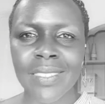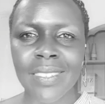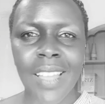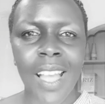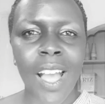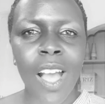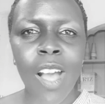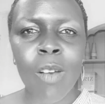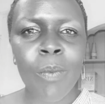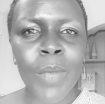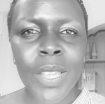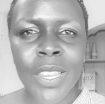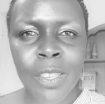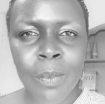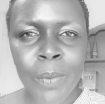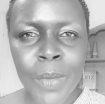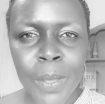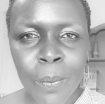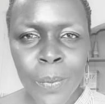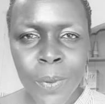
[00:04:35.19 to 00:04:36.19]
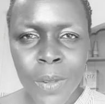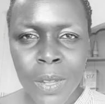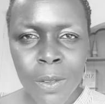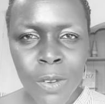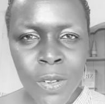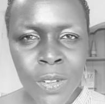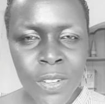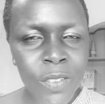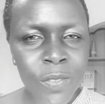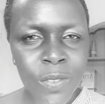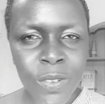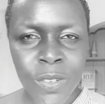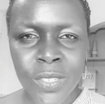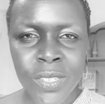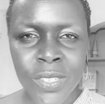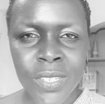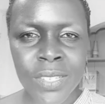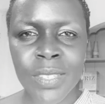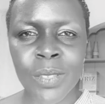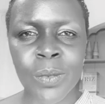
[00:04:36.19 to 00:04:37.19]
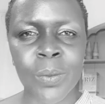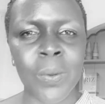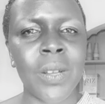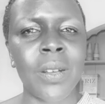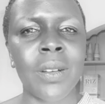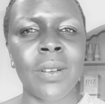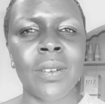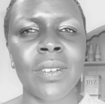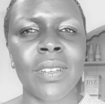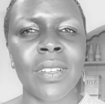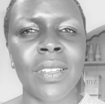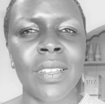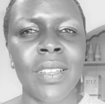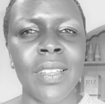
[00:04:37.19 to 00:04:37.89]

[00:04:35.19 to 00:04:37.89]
how many people are divorced in this world?